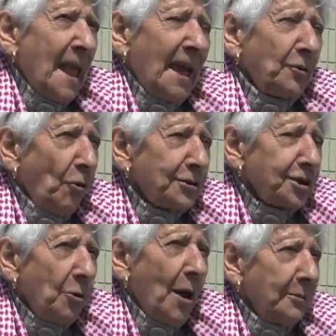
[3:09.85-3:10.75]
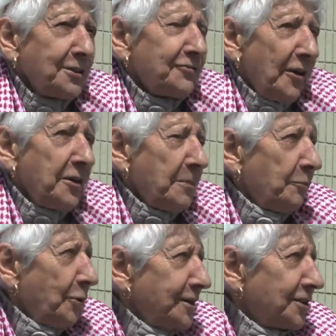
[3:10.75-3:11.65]
And also I was very
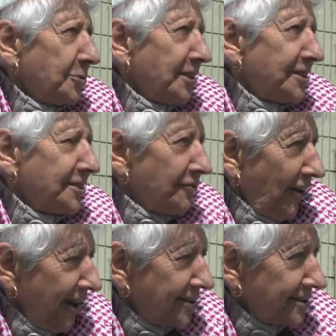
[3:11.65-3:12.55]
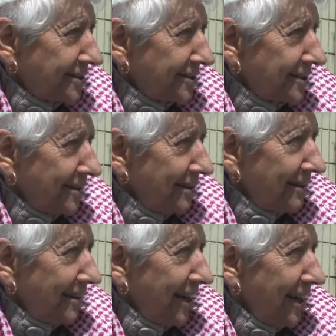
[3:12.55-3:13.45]
impressed with his face,
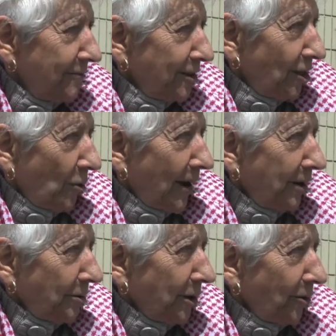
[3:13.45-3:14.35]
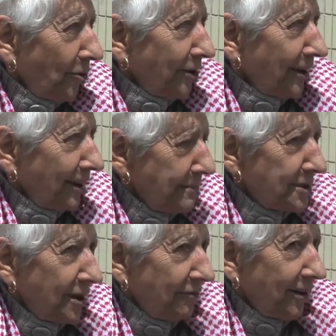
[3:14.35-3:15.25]
even though I only caught a
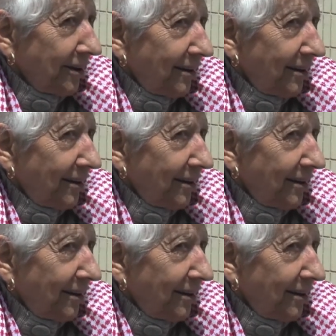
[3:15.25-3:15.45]
glimpse of it.